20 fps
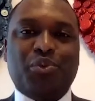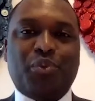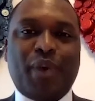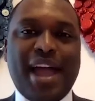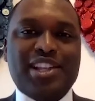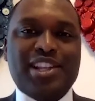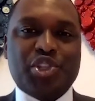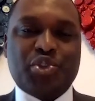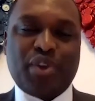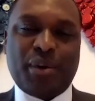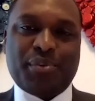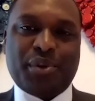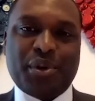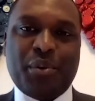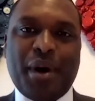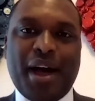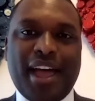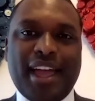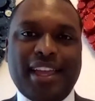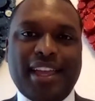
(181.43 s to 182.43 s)
rights, stripped
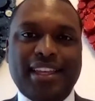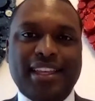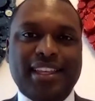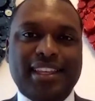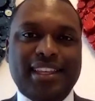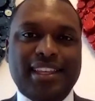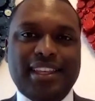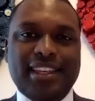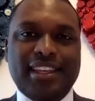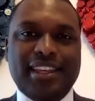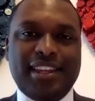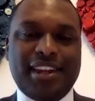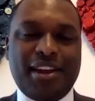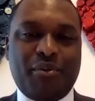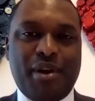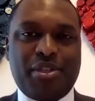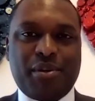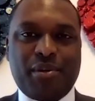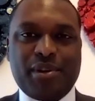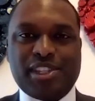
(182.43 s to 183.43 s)
away. You know,
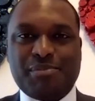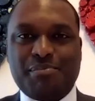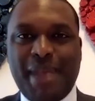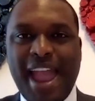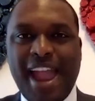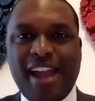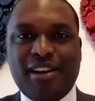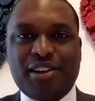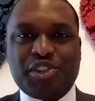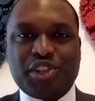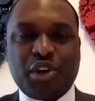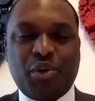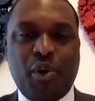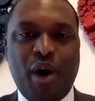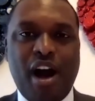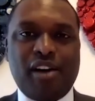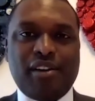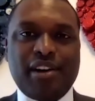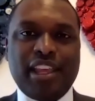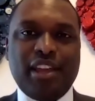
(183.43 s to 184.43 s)
whether it's marriage
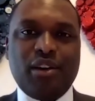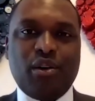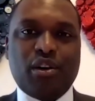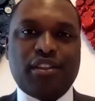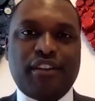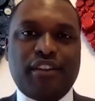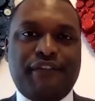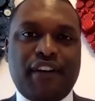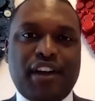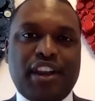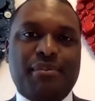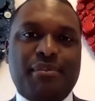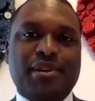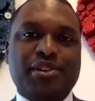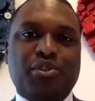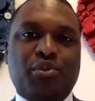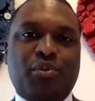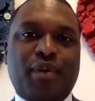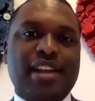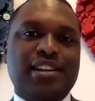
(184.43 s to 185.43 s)
equality or the
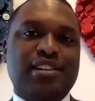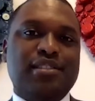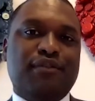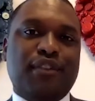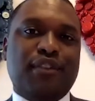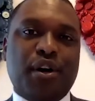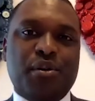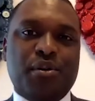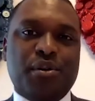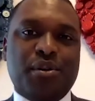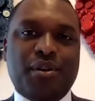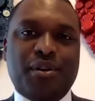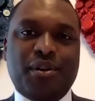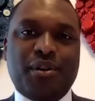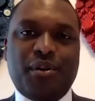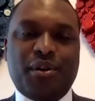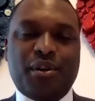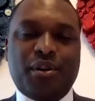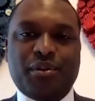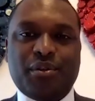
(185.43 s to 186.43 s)
fundamental right to vote
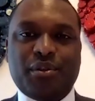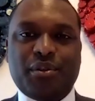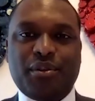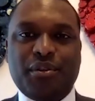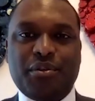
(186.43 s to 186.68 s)
or